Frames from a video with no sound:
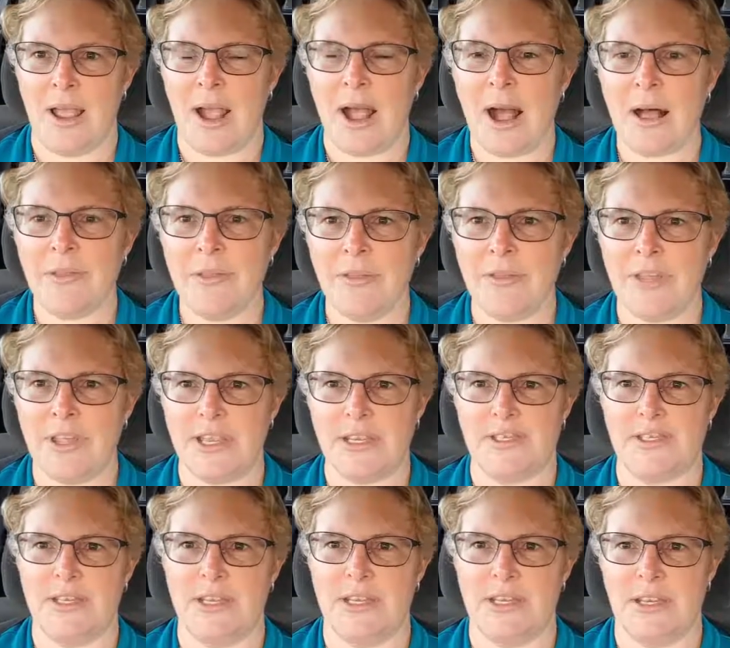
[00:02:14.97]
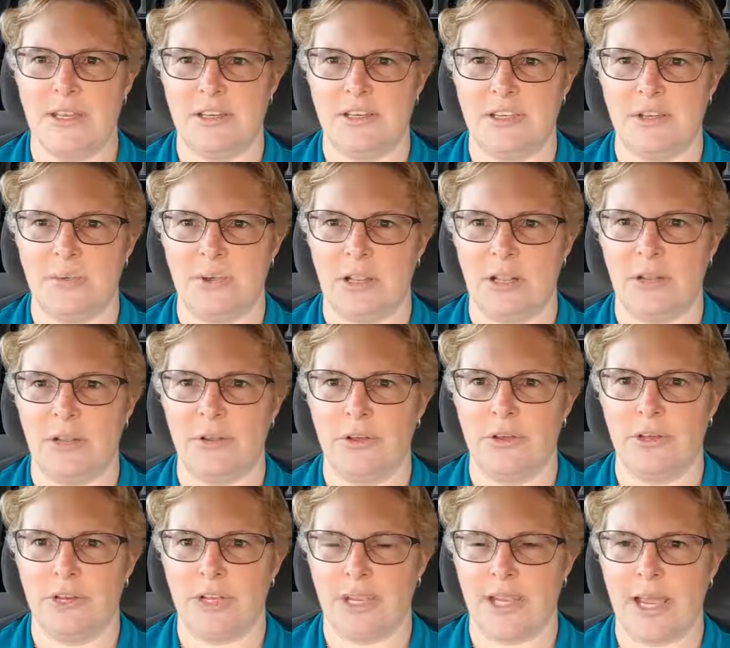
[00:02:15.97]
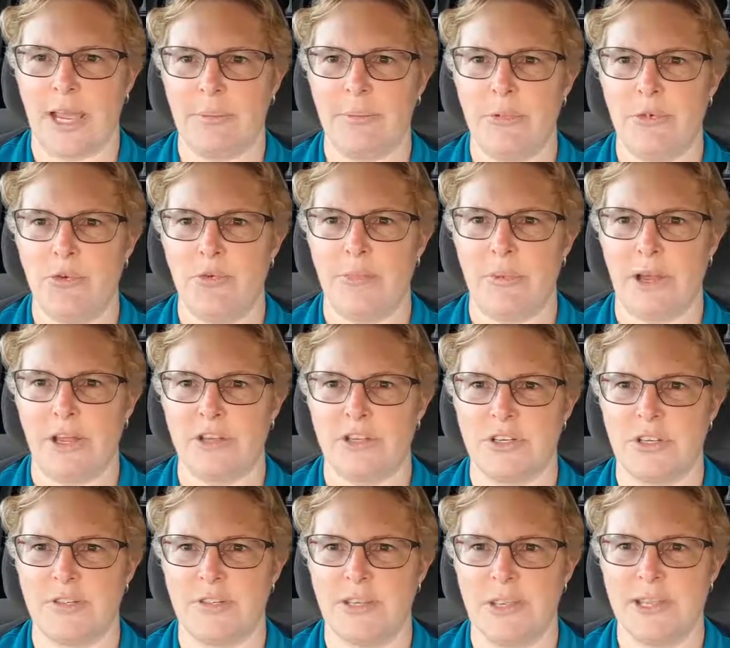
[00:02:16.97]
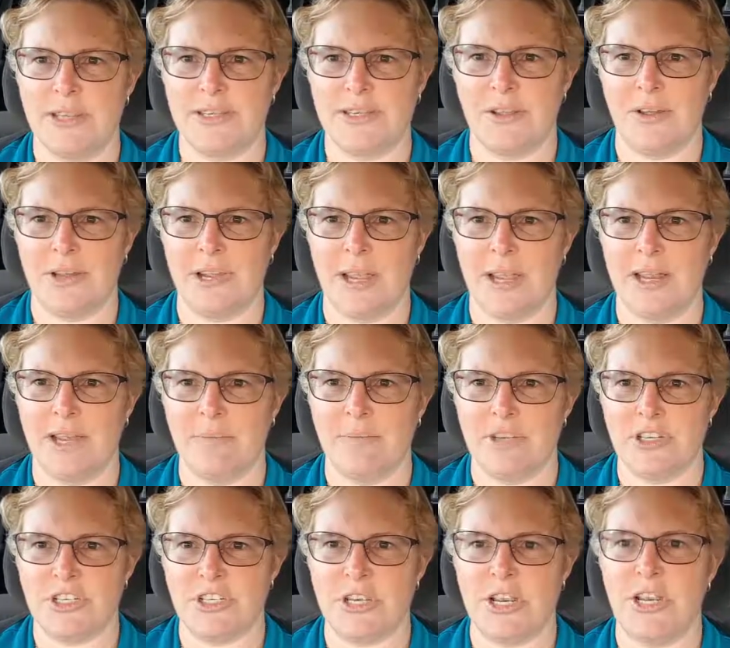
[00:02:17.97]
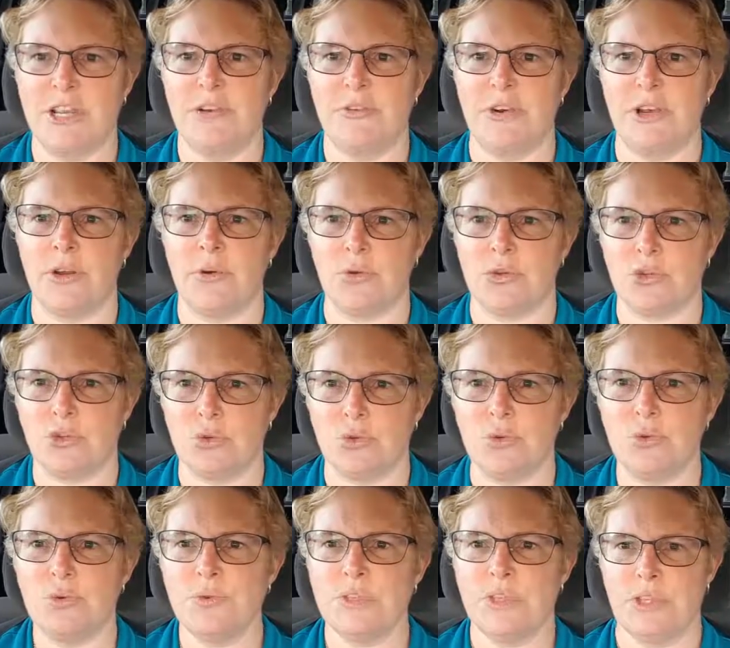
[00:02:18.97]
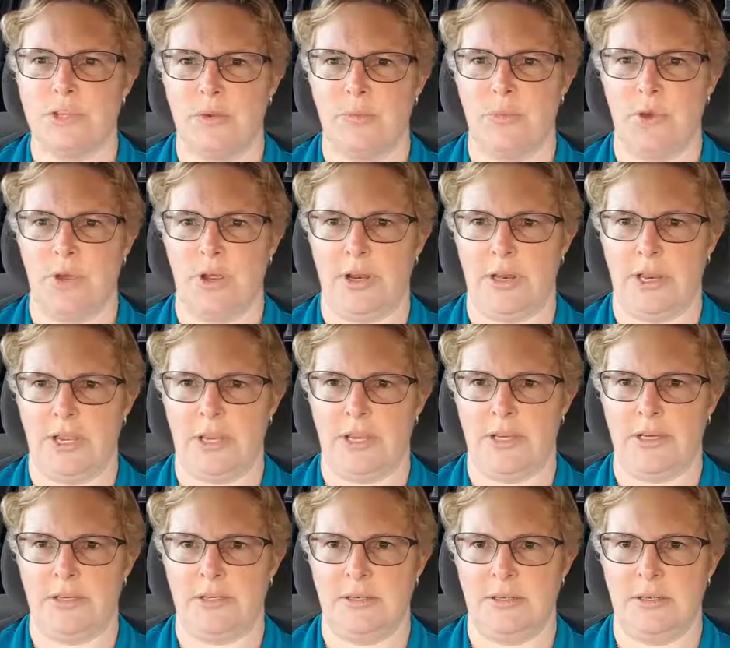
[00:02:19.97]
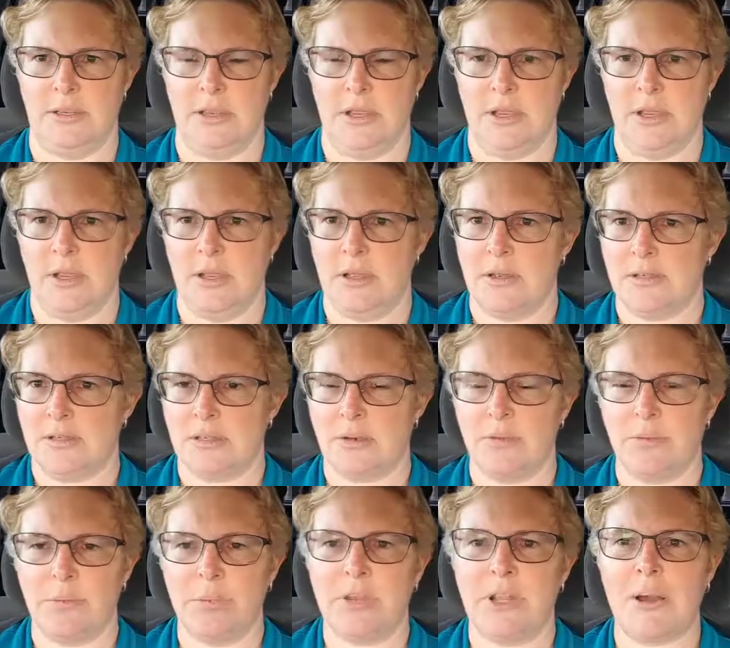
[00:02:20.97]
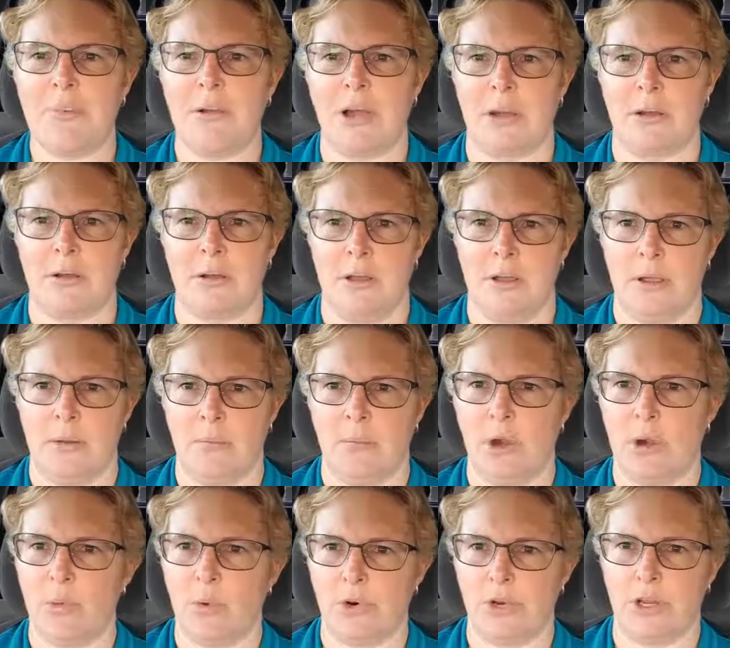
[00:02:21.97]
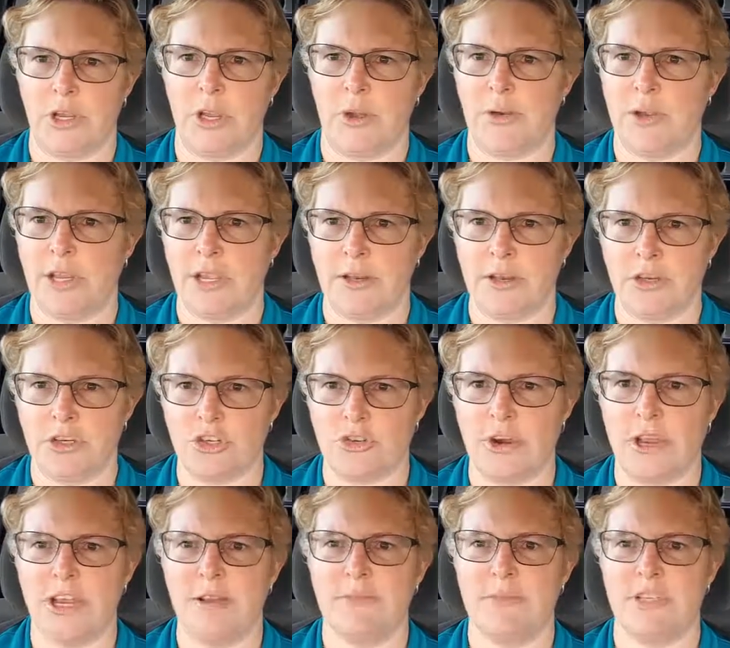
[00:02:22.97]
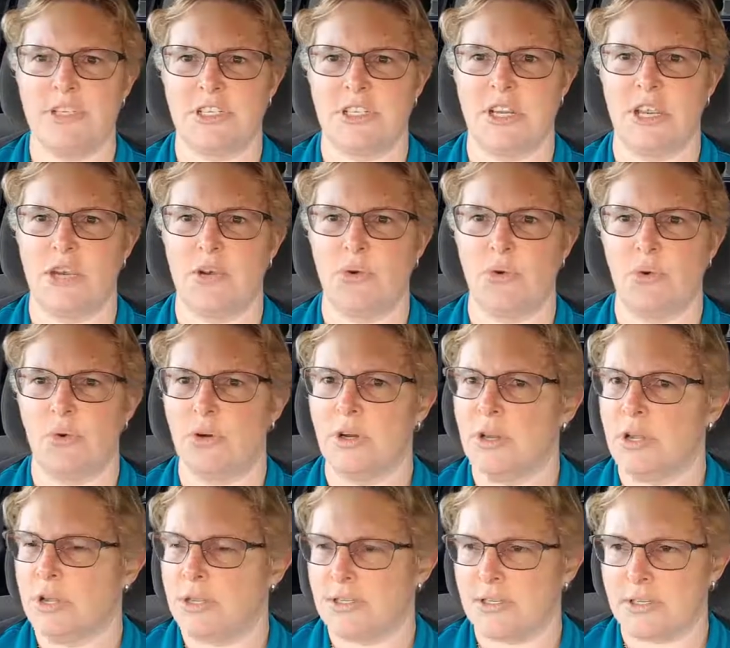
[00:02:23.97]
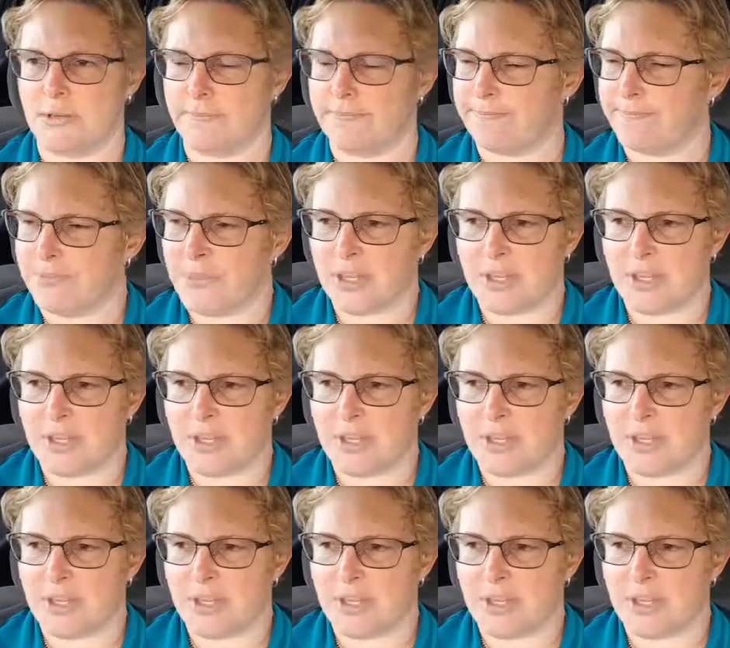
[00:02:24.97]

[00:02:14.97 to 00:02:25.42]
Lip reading: Other things that you need to include in a capital budget are things like any machinery or tools that you might need. So a plumber might want to go and get a drain machine or some